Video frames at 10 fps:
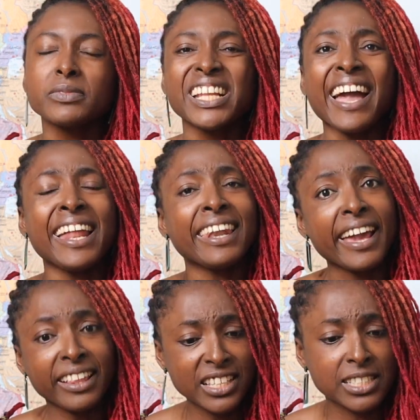I
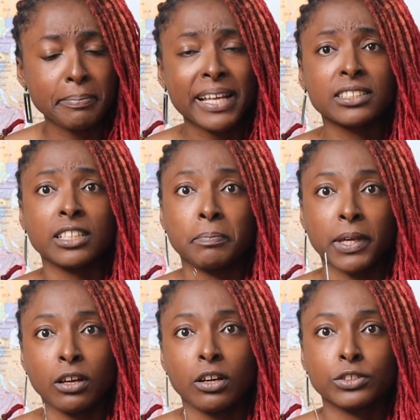like this method
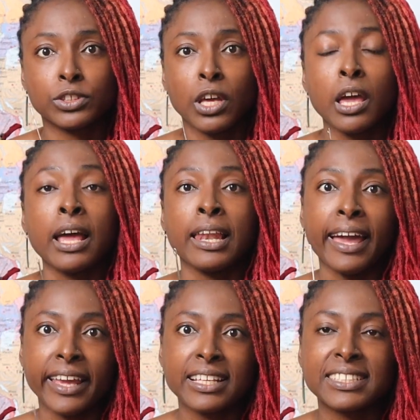because,
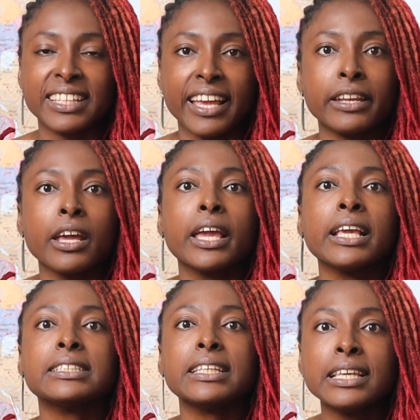like I said,
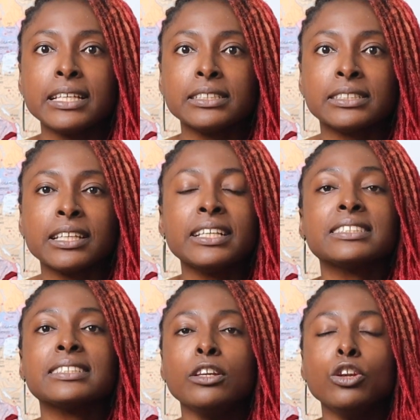
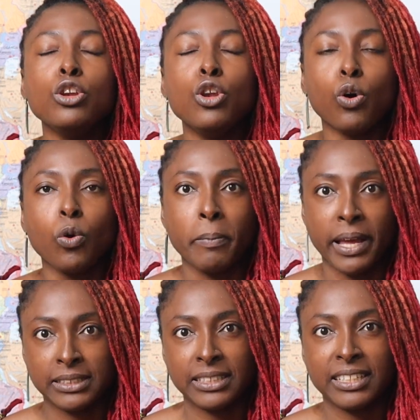it's low
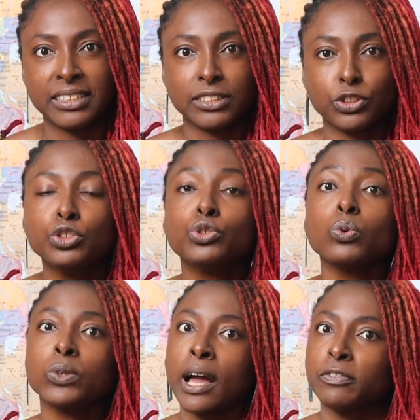maintenance. You
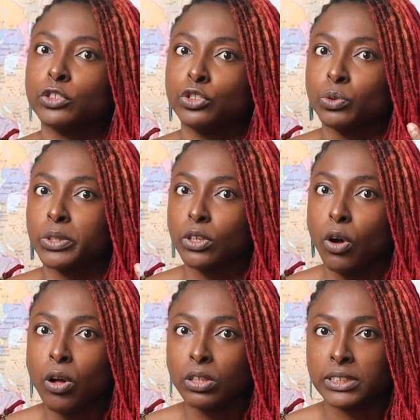don't have to do it
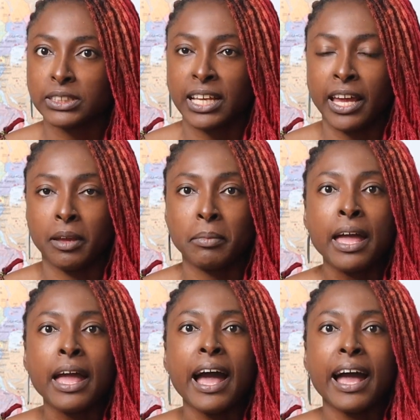all the time,
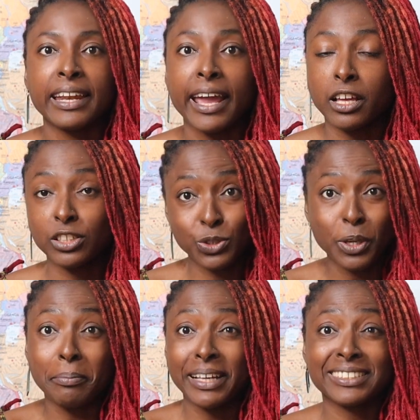and I can do
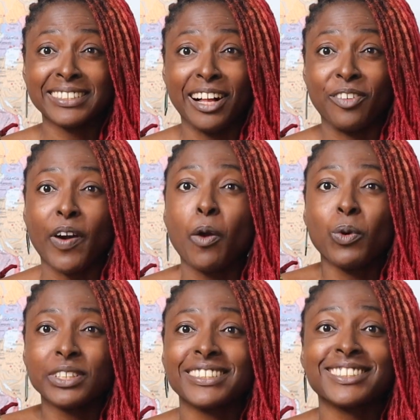it myself. I
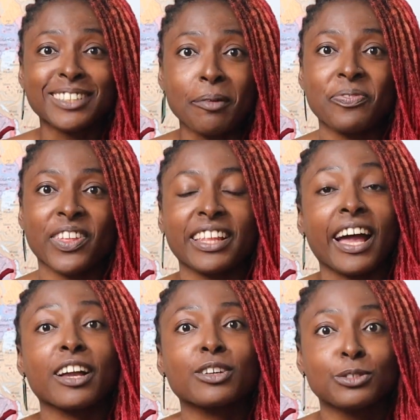wanted something that
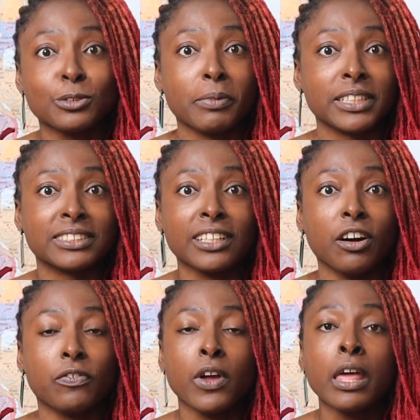I could do
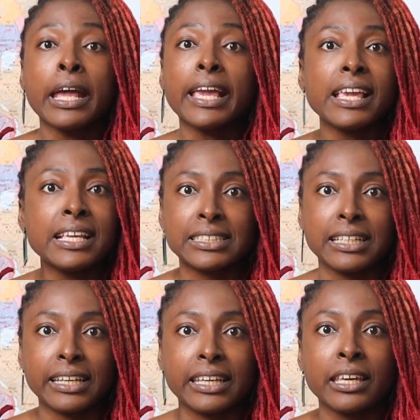myself
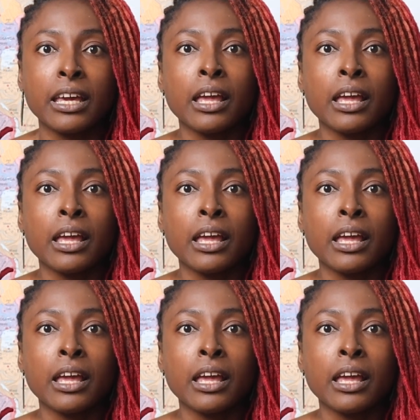easily,